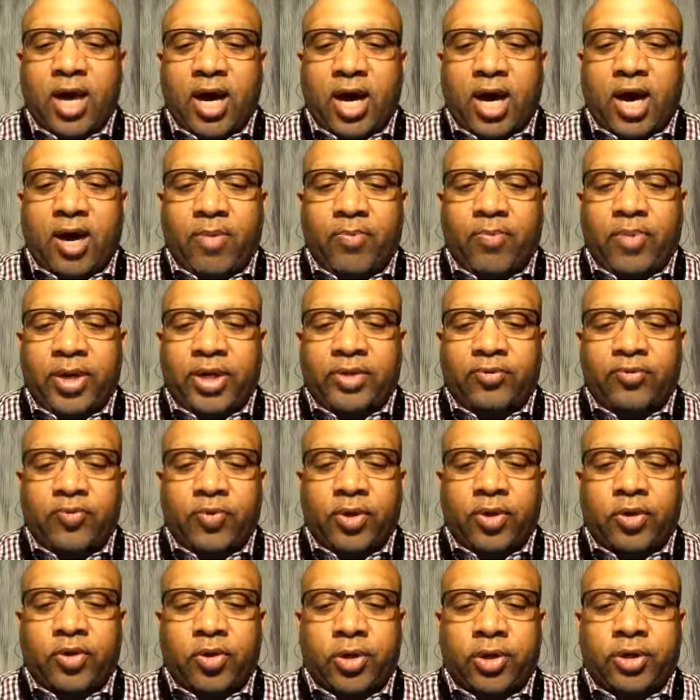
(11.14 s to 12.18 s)
Uh, but
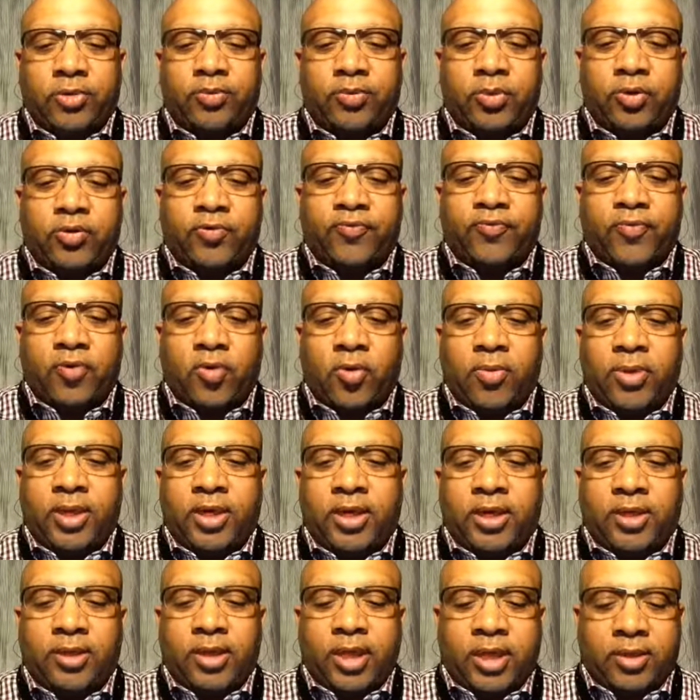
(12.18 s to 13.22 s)
we're going to move forward
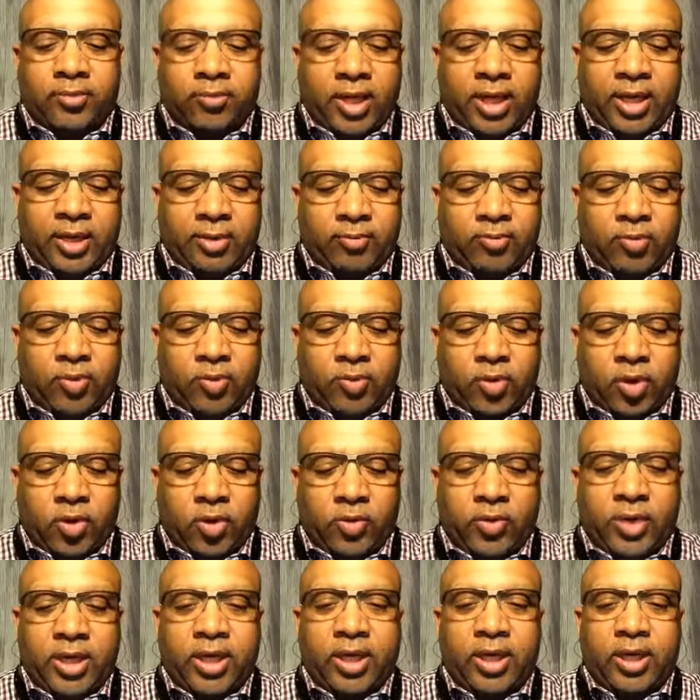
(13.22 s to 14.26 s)
and, and, and
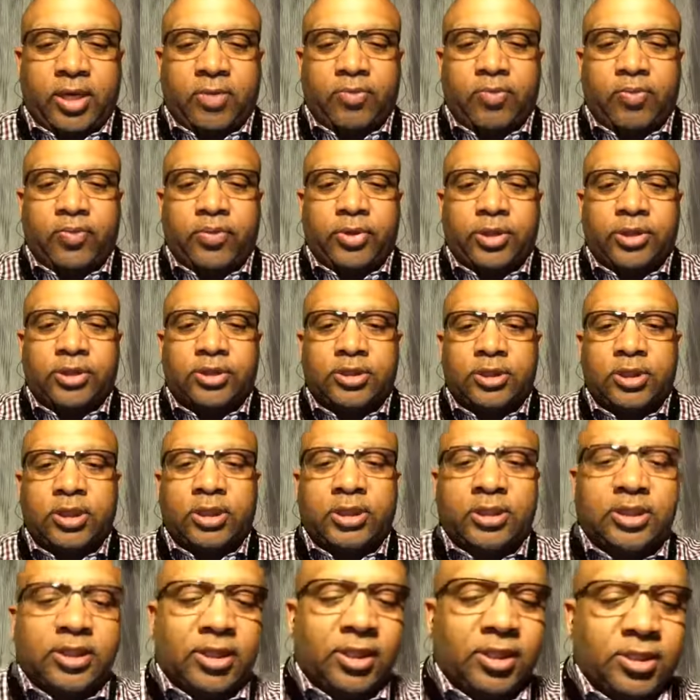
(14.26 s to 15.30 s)
go ahead and preach
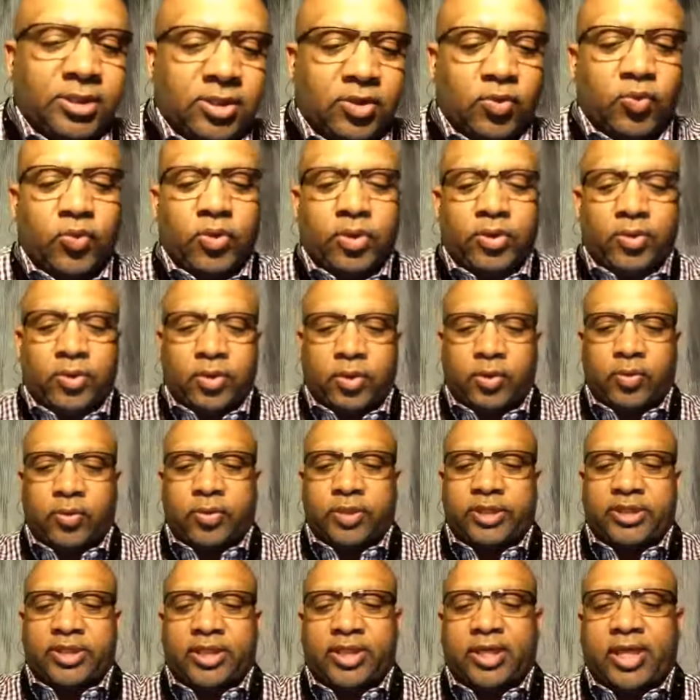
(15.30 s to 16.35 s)
and teach the word of the
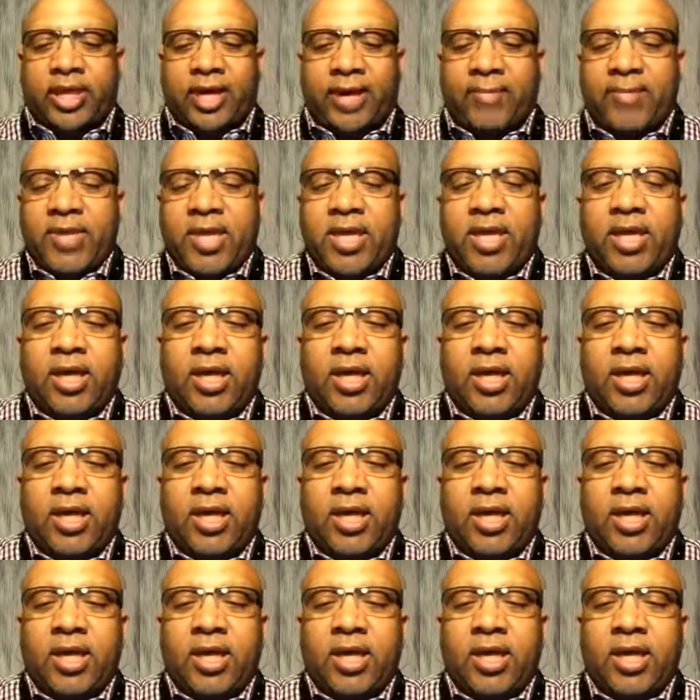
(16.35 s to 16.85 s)
Lord tonight.